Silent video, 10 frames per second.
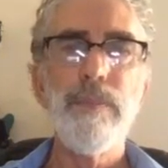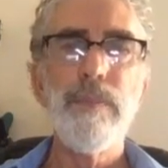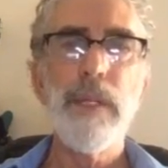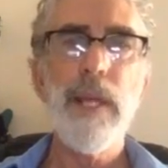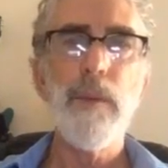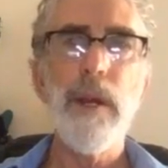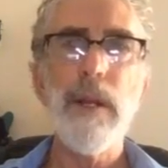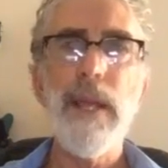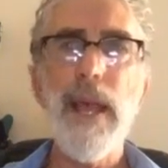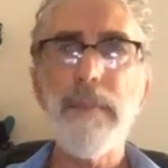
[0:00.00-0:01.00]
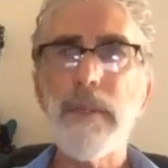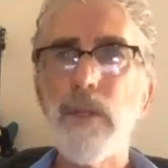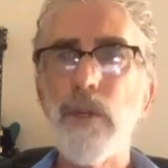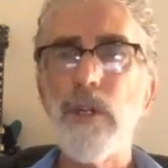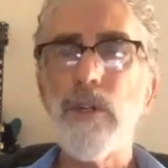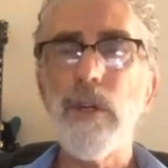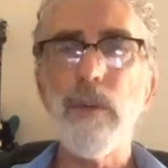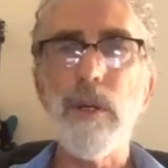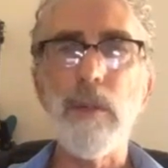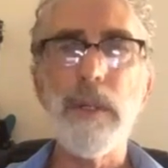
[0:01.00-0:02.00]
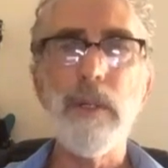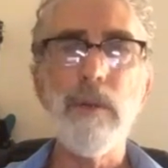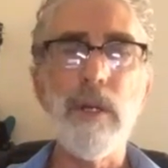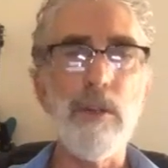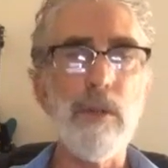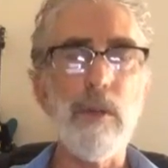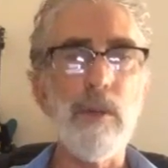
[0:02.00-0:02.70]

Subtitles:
But that rarely happens 2 years in a row. But who knows with the